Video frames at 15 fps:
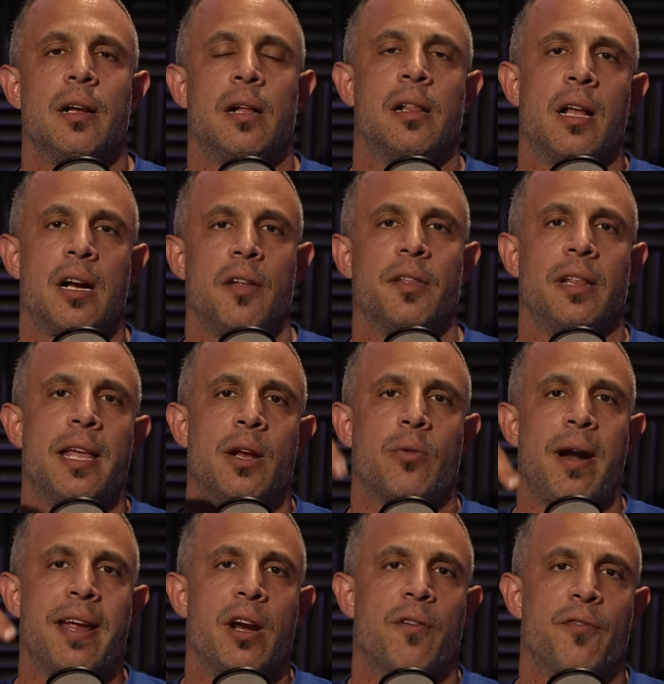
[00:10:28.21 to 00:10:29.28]
click on the link
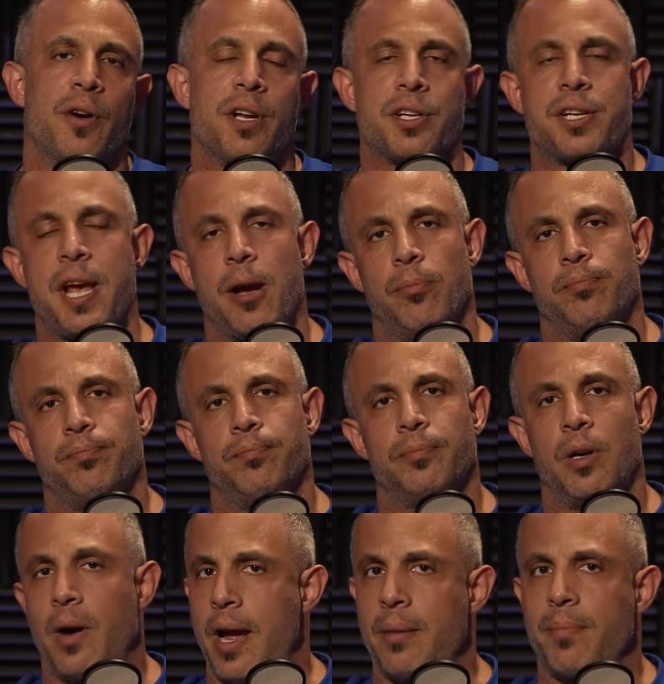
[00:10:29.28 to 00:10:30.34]
right here for a discount.
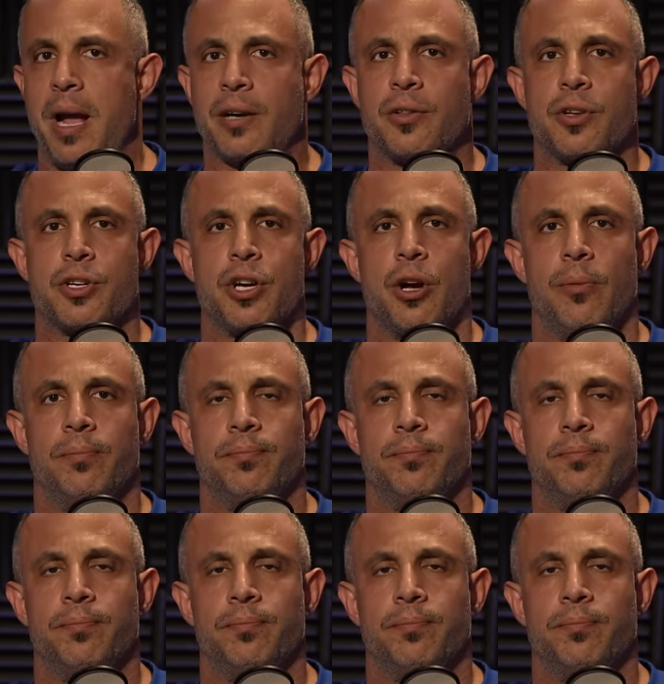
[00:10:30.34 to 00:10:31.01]
All right, back to the show.